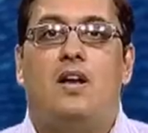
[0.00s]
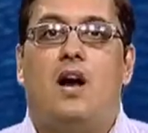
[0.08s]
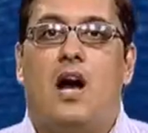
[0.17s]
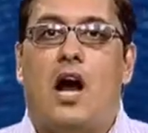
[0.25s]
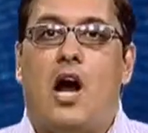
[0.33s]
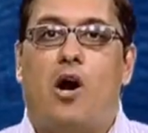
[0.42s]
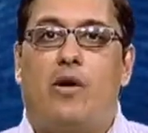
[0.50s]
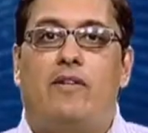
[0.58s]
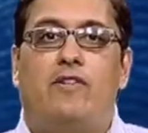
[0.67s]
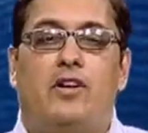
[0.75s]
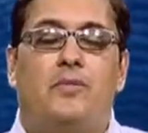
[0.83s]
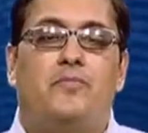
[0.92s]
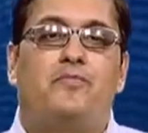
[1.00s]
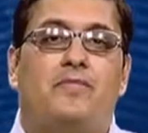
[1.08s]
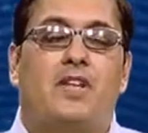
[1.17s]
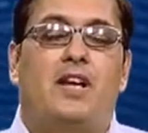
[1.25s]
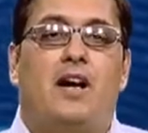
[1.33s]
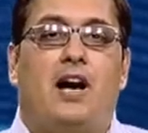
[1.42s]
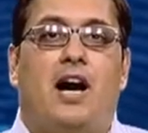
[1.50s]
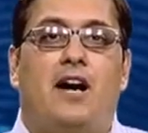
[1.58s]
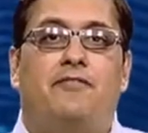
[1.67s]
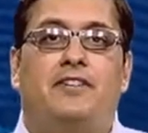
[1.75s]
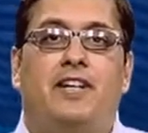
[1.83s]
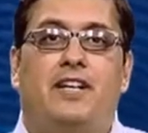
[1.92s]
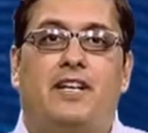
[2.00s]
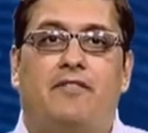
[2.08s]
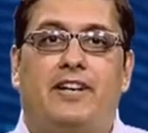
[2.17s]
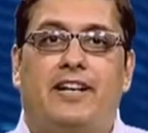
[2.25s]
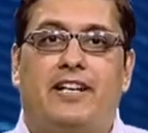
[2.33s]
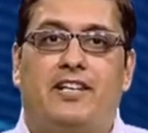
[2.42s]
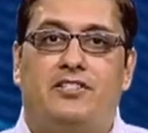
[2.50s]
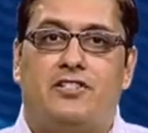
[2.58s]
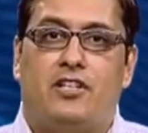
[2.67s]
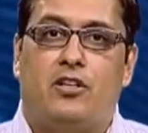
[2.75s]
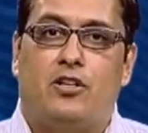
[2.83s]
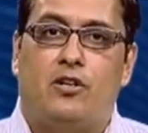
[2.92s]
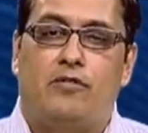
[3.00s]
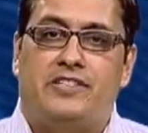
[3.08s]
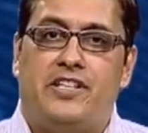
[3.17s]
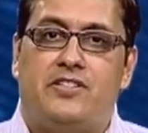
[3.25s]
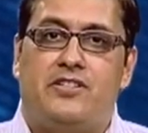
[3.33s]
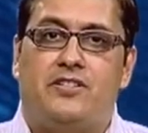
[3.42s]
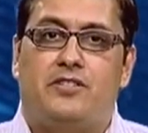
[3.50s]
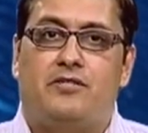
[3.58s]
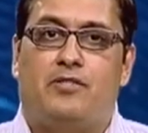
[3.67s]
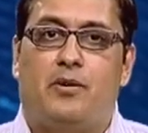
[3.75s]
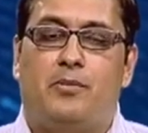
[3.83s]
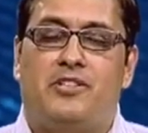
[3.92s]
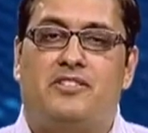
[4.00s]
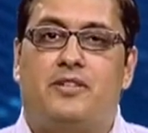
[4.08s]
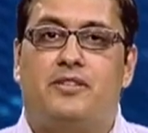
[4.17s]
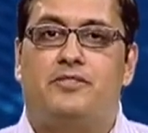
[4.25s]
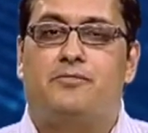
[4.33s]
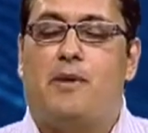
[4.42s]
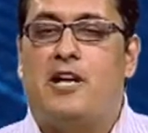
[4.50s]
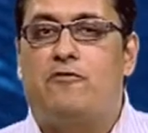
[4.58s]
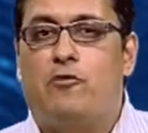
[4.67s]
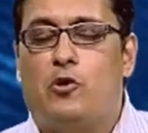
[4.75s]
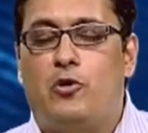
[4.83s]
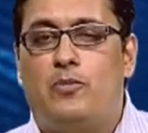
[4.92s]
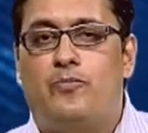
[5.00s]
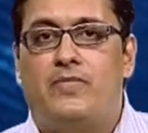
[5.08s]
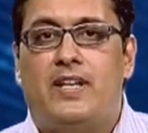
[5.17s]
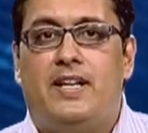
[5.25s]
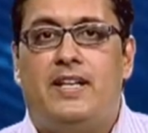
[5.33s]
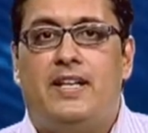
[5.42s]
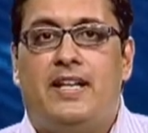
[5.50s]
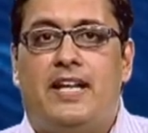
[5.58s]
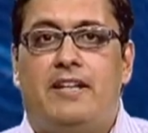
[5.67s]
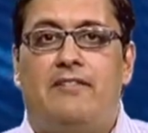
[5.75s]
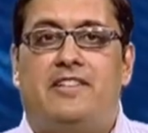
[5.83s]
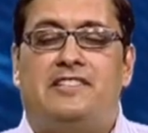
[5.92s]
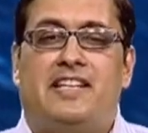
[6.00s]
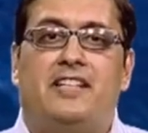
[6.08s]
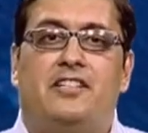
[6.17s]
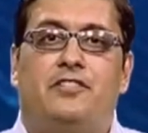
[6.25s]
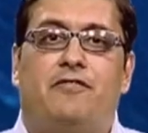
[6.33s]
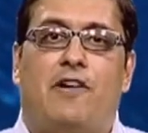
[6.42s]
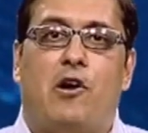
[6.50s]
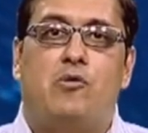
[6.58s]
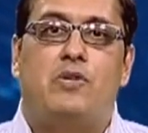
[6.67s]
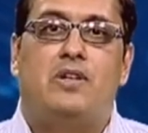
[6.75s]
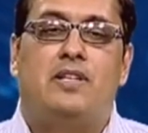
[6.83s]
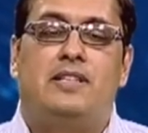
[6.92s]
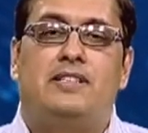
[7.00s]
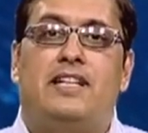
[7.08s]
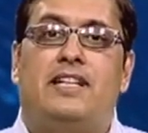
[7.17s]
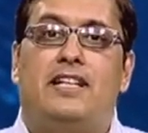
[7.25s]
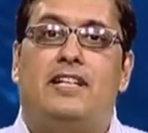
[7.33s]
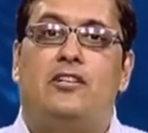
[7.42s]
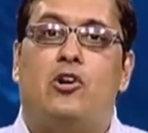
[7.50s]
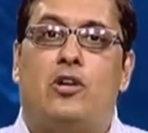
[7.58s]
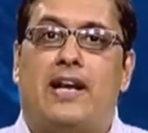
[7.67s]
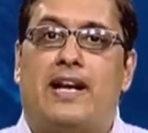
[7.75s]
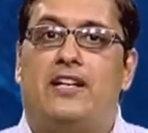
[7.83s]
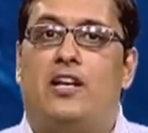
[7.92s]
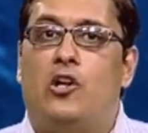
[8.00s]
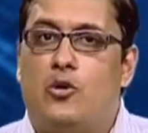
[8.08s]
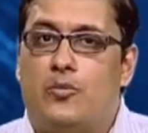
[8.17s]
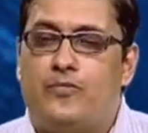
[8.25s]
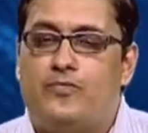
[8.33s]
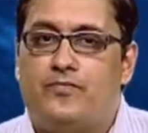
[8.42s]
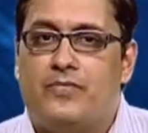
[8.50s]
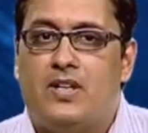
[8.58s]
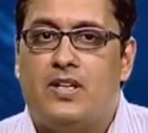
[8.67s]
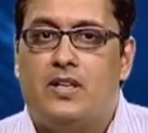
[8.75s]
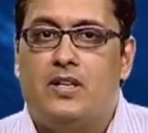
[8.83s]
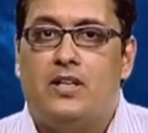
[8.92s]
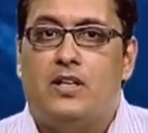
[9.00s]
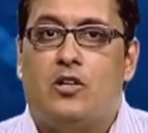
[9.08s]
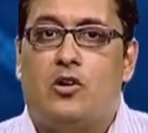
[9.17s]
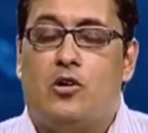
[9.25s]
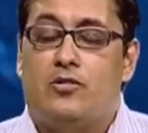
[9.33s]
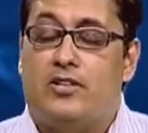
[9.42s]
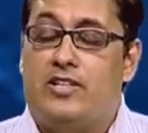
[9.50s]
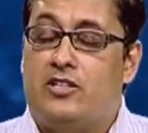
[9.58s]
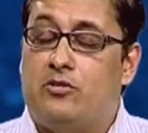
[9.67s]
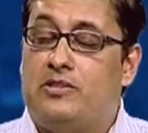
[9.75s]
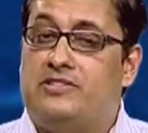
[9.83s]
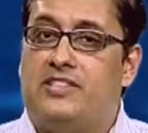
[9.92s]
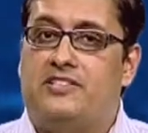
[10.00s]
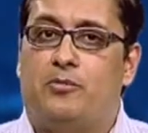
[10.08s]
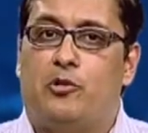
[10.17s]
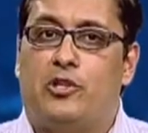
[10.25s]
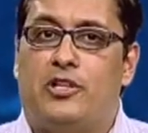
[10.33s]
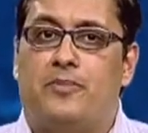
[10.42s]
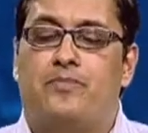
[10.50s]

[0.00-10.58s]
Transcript: However, after recovering digital conversations from his smartphone, investigators found that he did not act alone, contrary to his testimony.